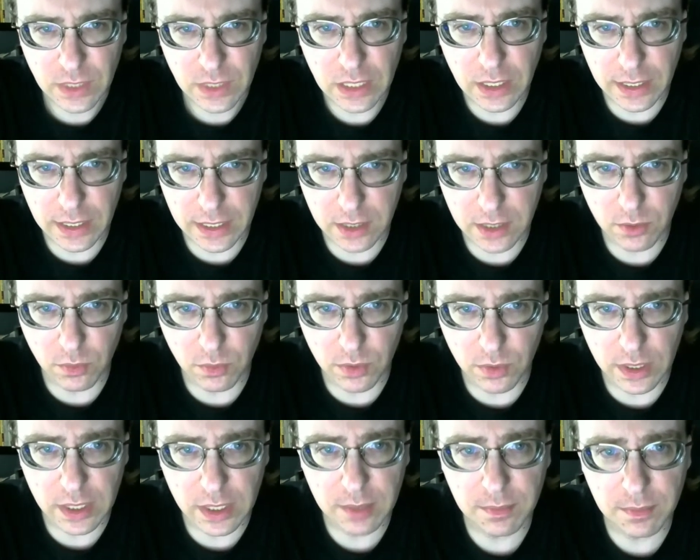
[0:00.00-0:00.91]
Like he
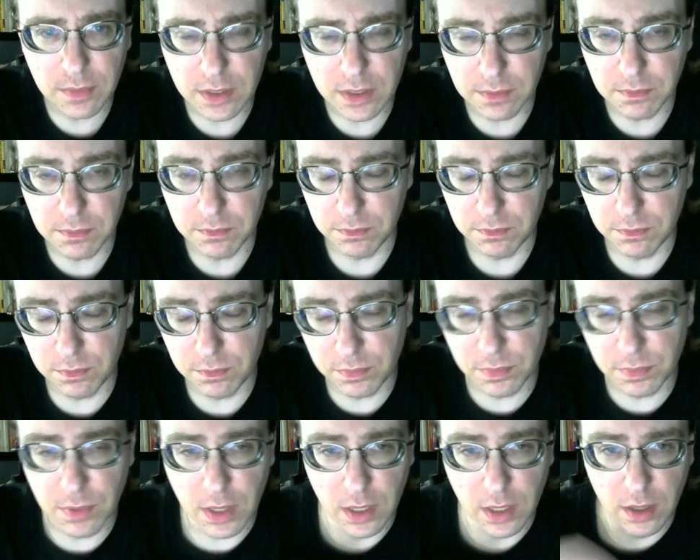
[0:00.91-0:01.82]
really he
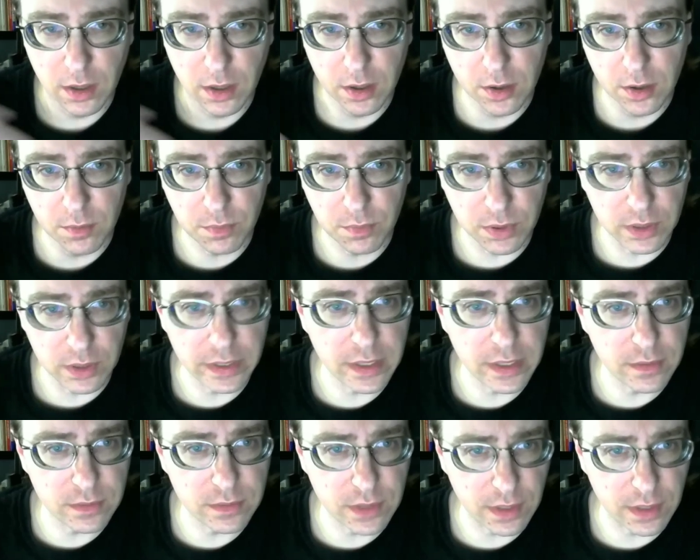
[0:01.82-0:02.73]

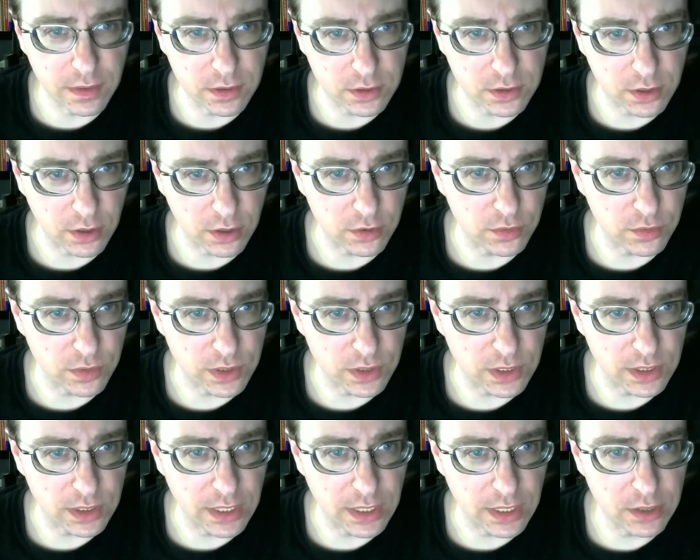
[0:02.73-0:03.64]
believes that this country's
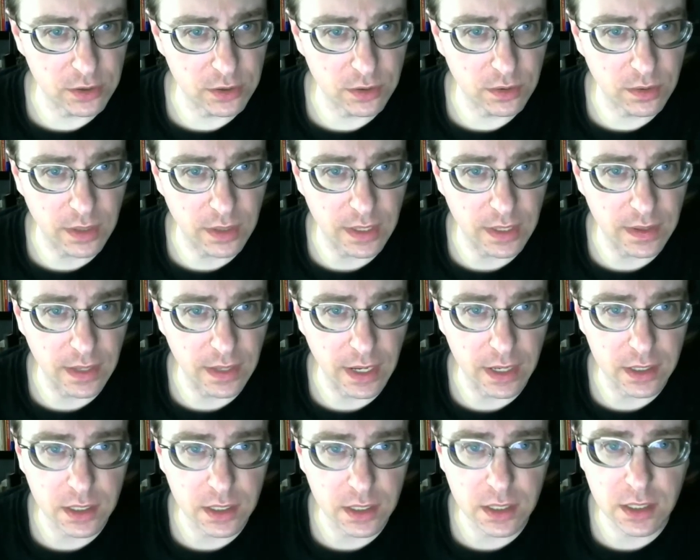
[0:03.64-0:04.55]
in danger and
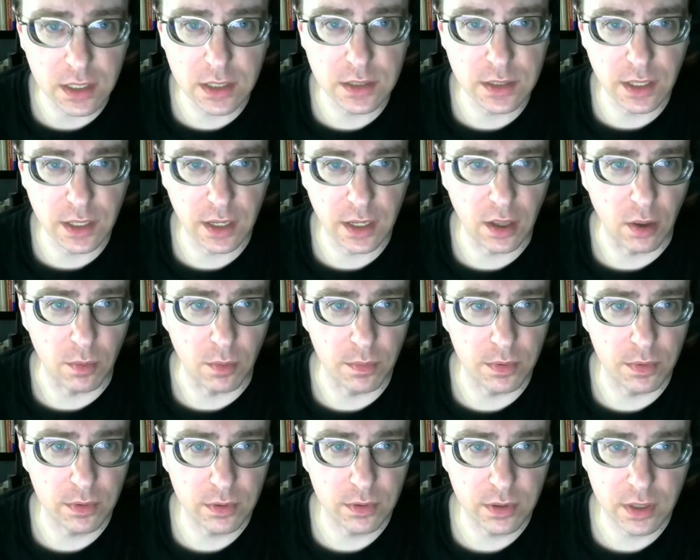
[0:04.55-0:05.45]
that he needs to help.
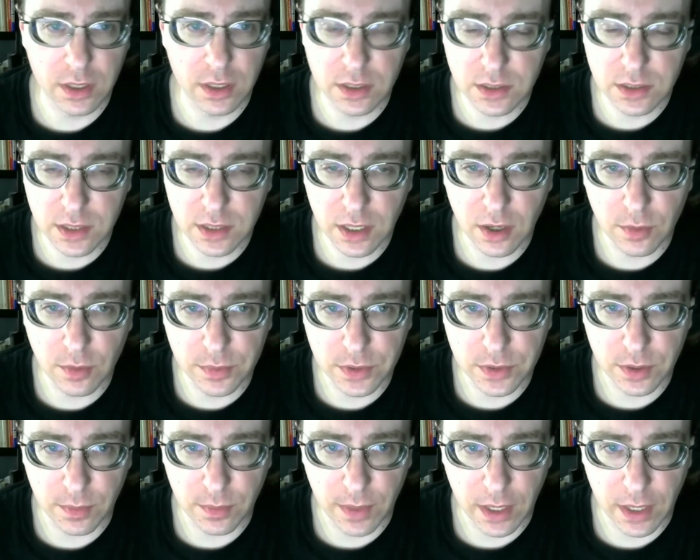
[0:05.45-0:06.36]
He needs to help
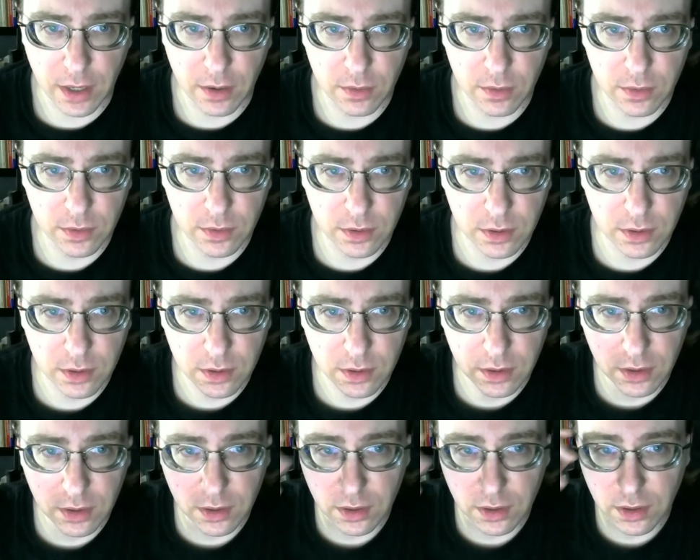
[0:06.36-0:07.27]
somehow.
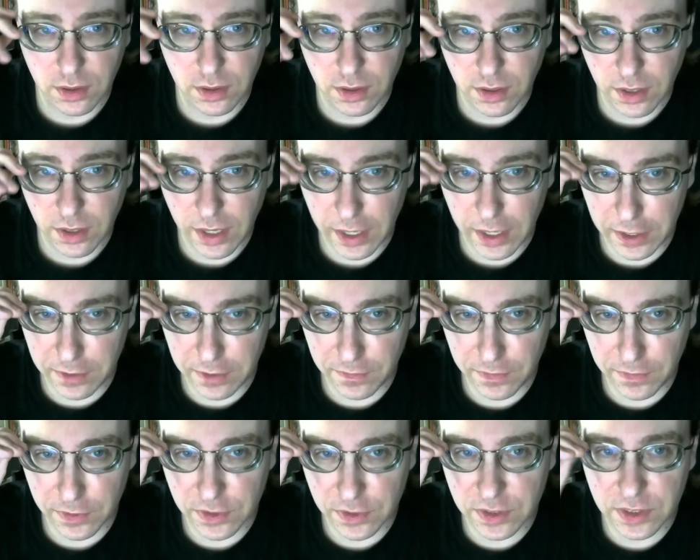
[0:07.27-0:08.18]
And he feels